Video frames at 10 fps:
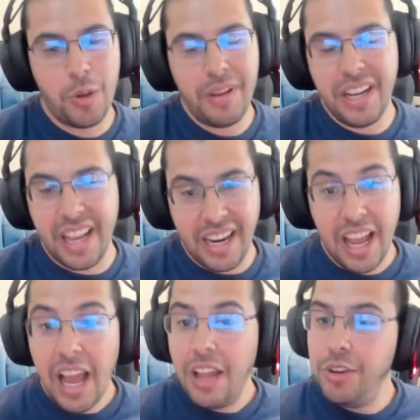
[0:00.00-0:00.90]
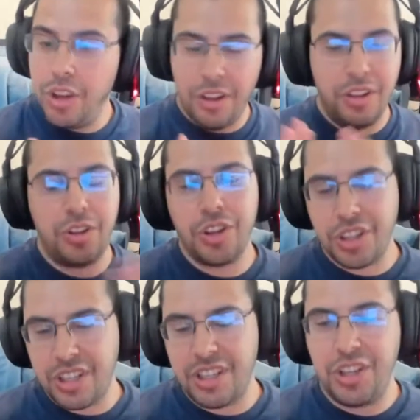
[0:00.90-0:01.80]
So I mean, again,
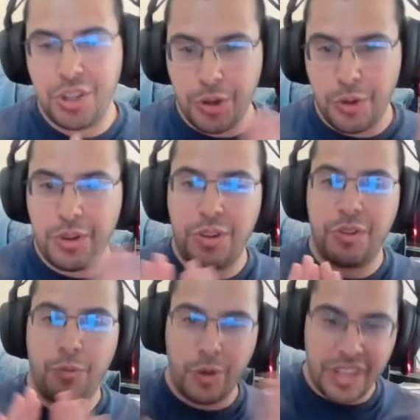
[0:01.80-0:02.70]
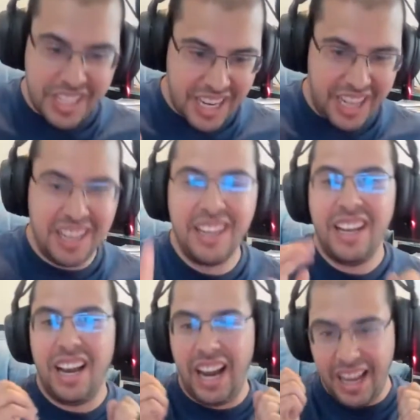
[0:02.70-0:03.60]
just to reset,
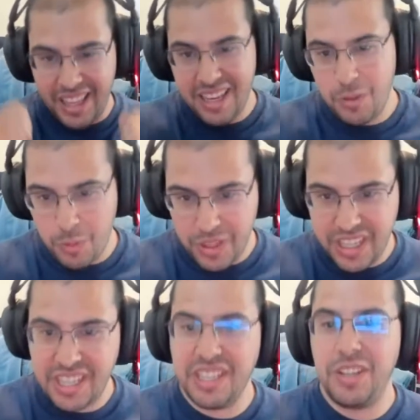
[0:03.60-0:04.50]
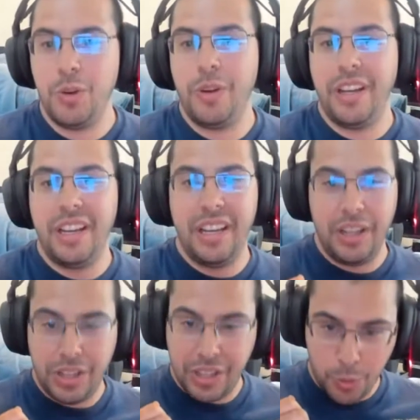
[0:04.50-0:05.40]
I think what Tesla's doing
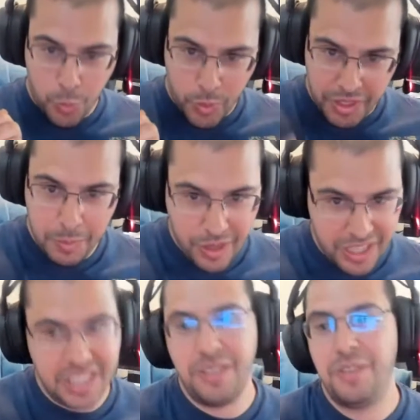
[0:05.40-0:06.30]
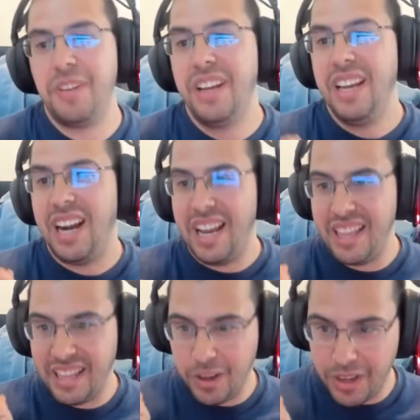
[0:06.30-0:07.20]
is still really impressive. I
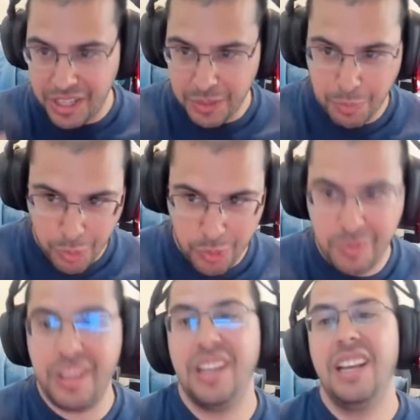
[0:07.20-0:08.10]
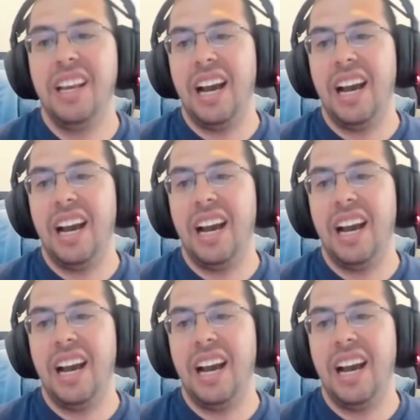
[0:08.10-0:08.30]
think there is improvement.